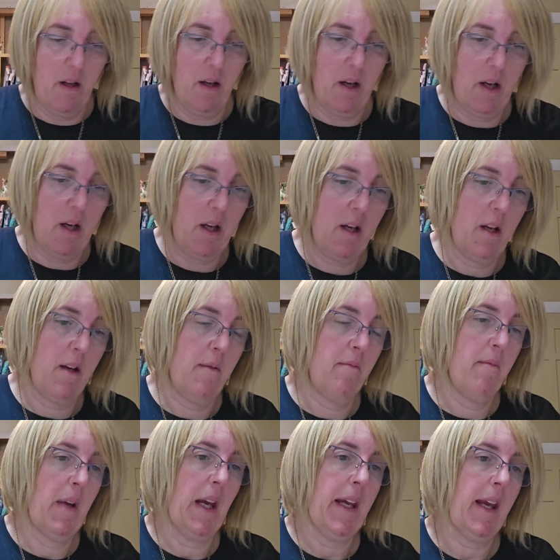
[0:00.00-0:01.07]

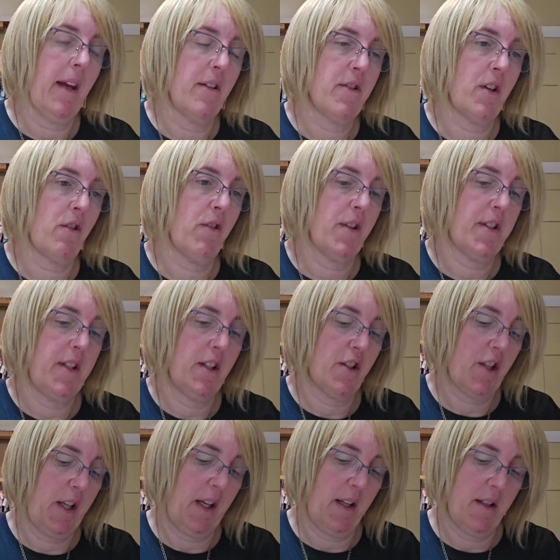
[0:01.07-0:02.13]
A counter cross
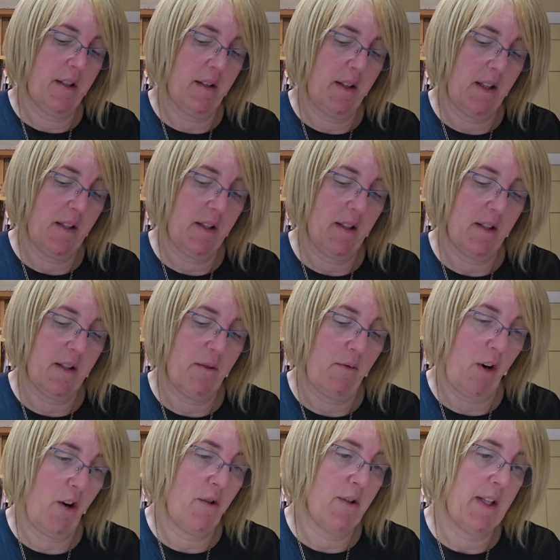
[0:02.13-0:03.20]
stitch kit. This is the Rose